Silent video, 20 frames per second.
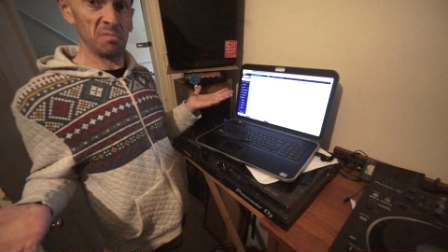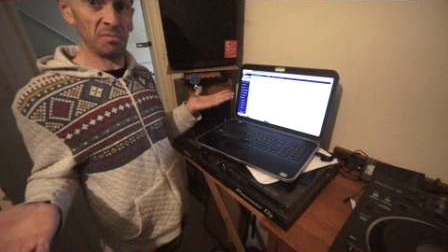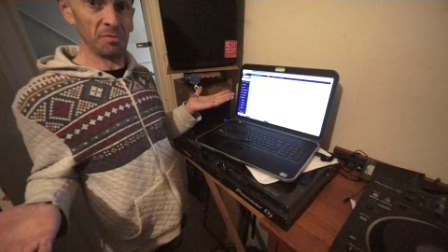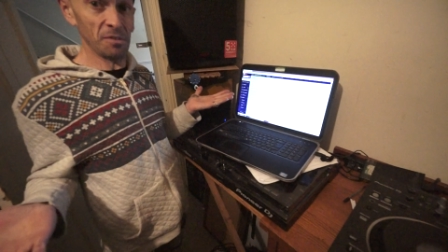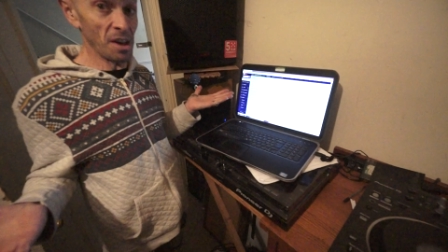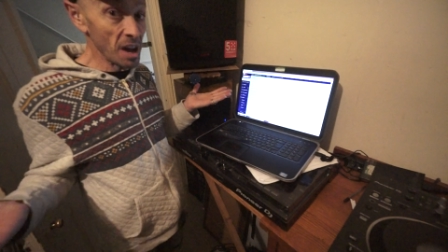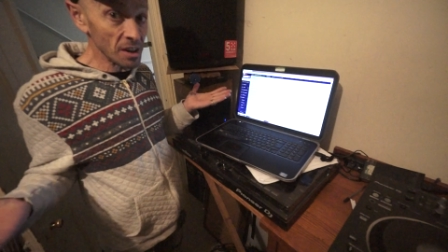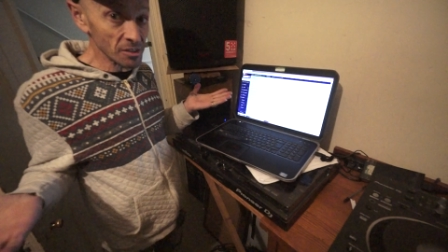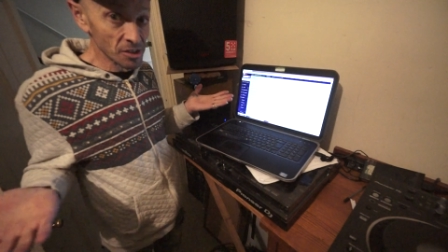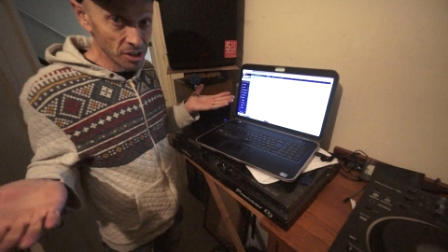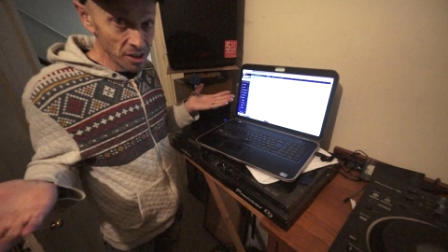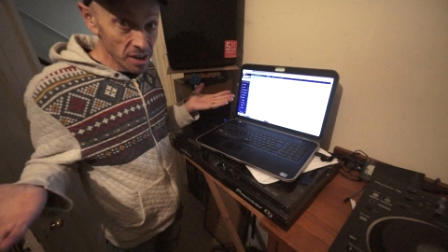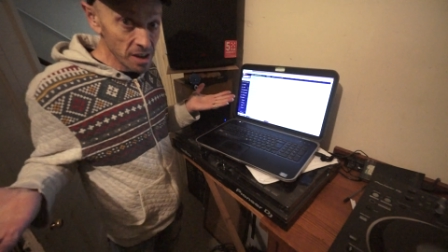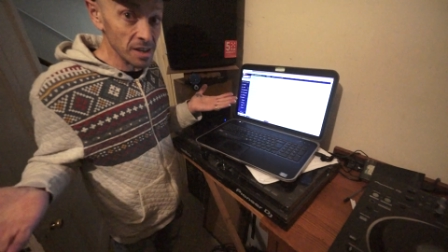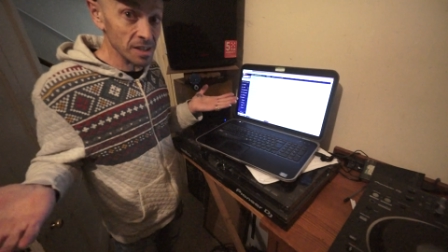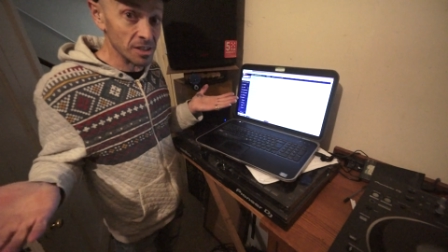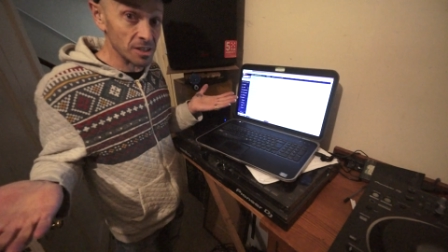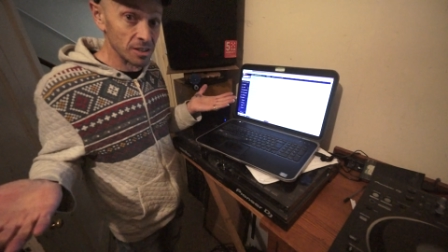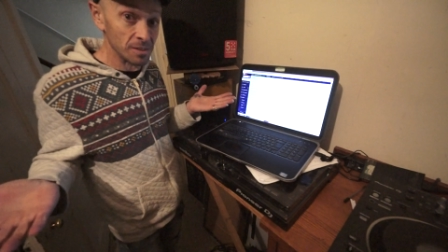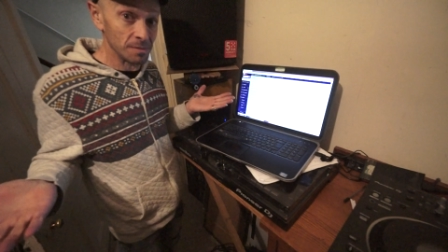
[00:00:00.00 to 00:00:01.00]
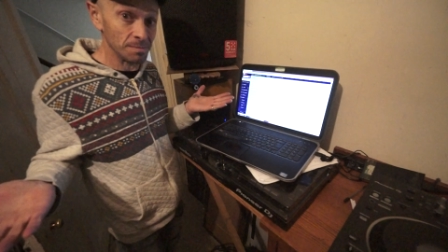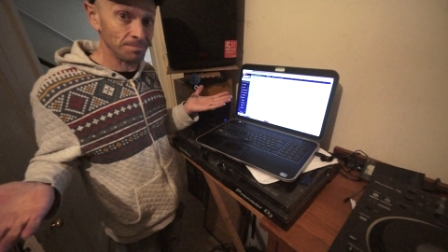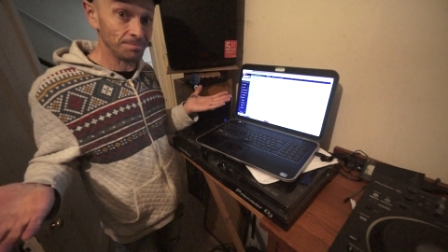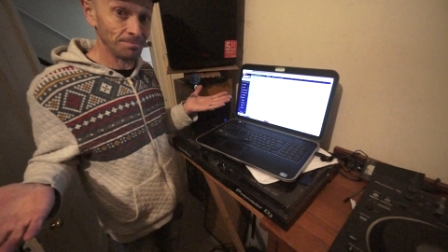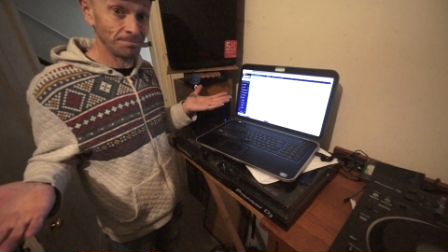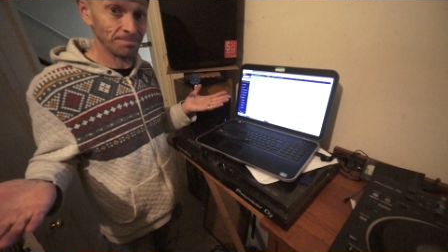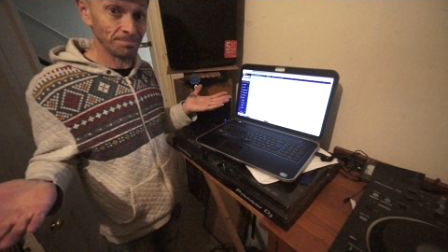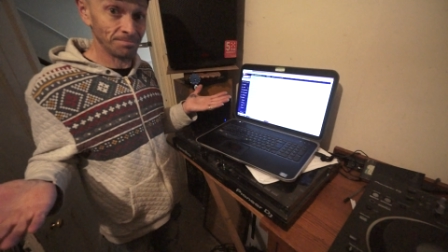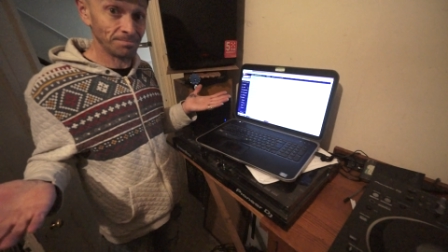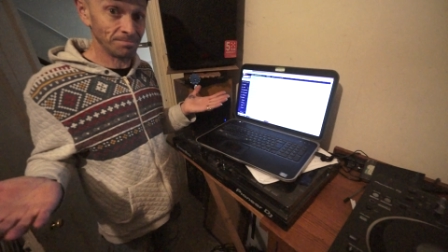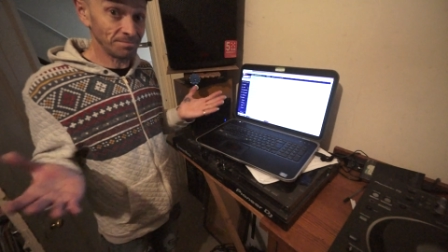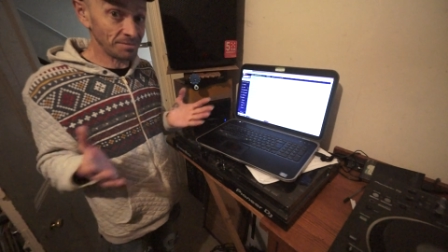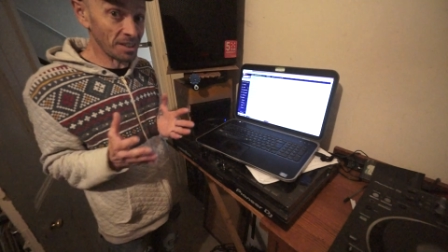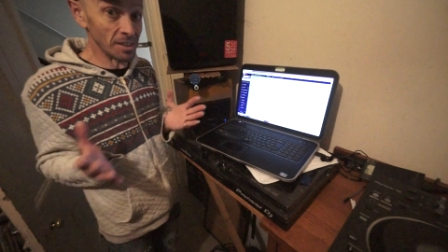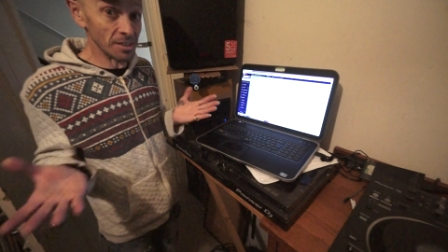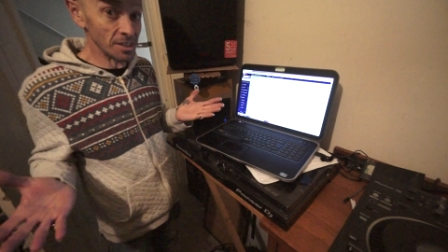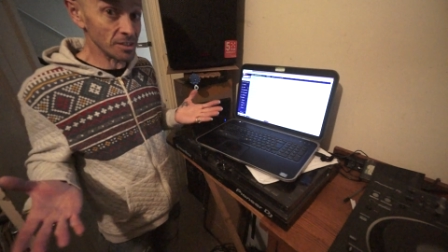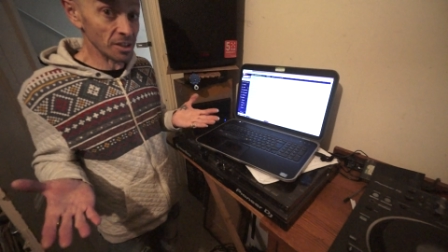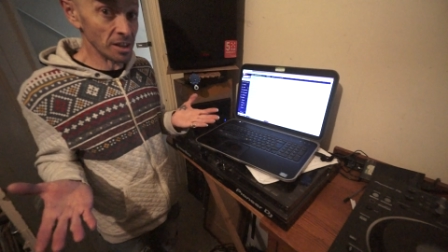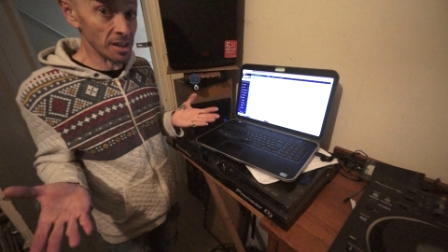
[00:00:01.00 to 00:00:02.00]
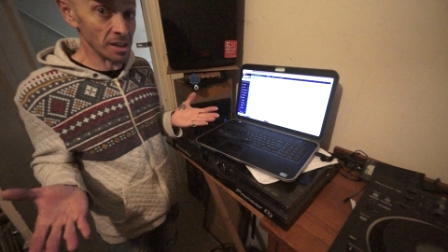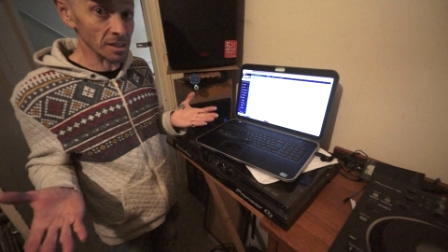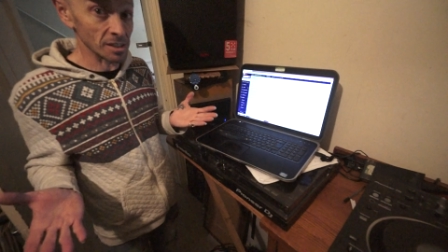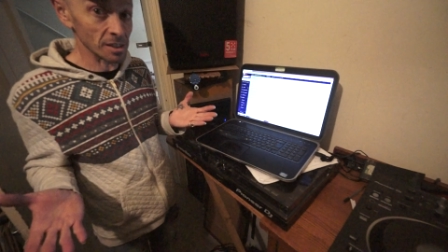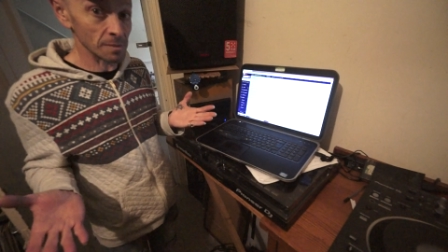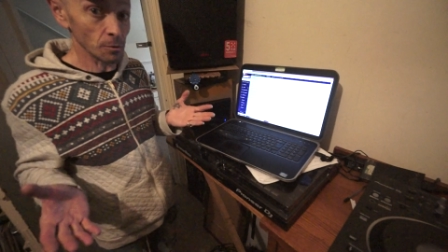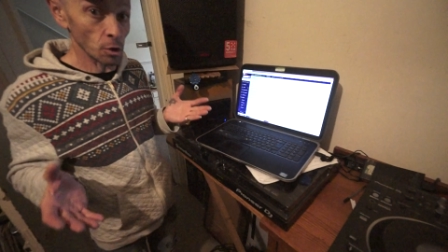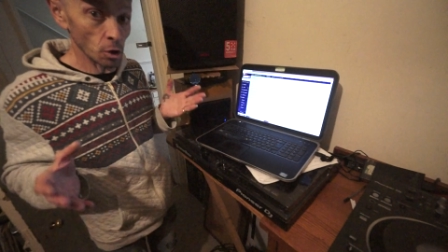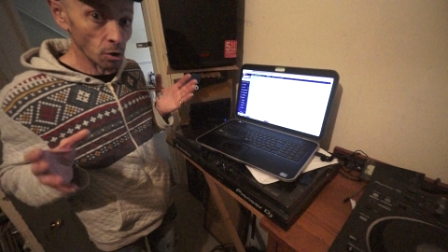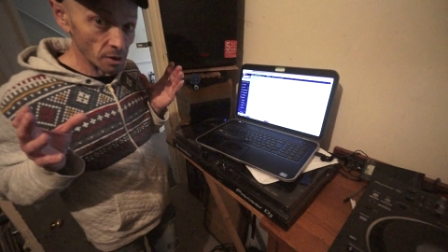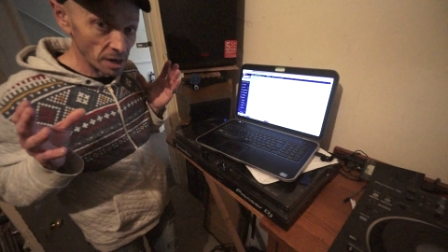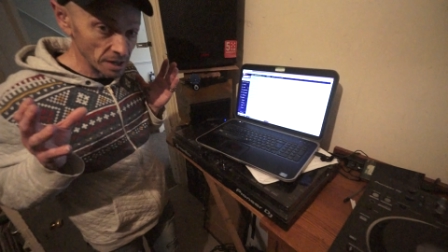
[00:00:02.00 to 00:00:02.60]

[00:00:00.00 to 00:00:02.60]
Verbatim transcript: That's it. That is it. All